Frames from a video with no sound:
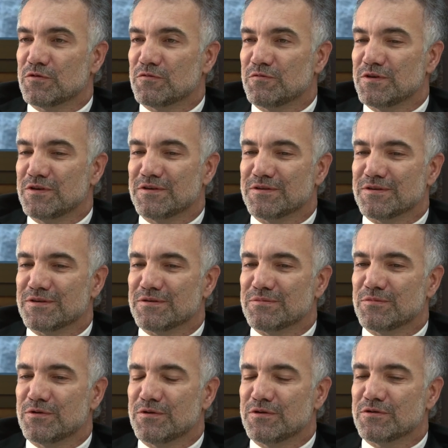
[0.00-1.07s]
what we
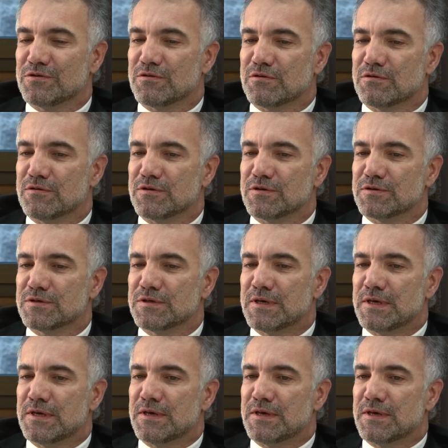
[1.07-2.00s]
monitor is